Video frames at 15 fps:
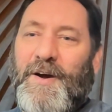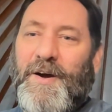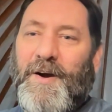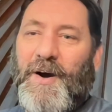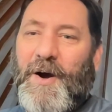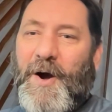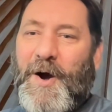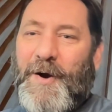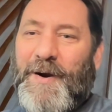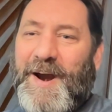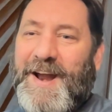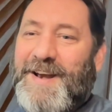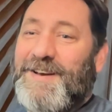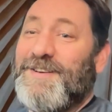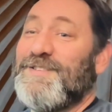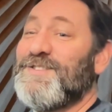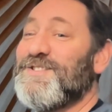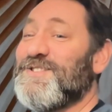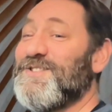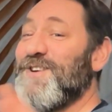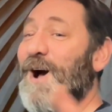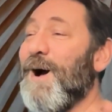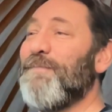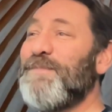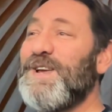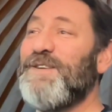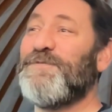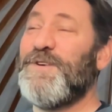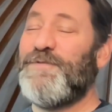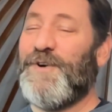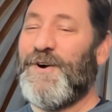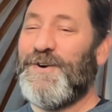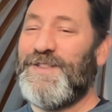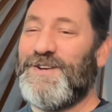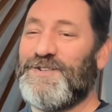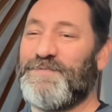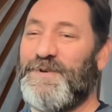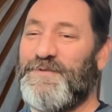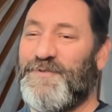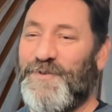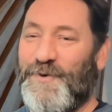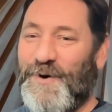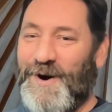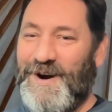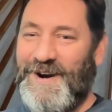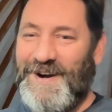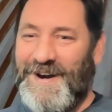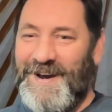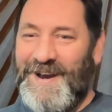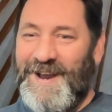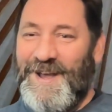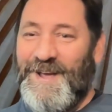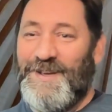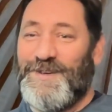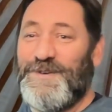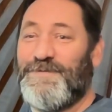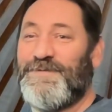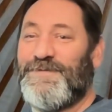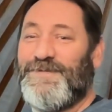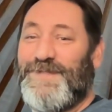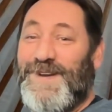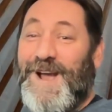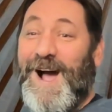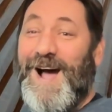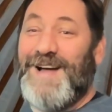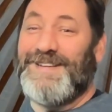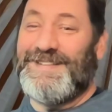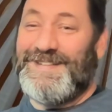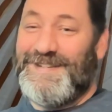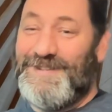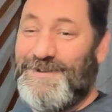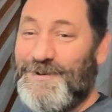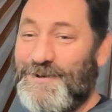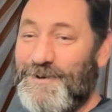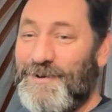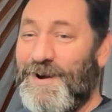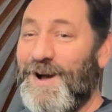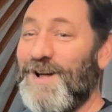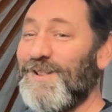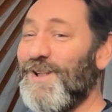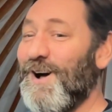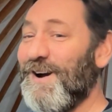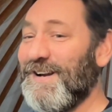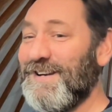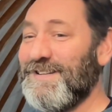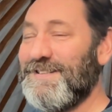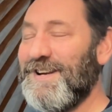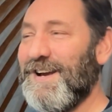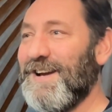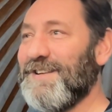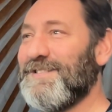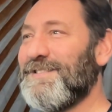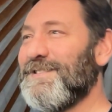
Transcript: All right, stop me if you've heard this before. You've got to do a login test.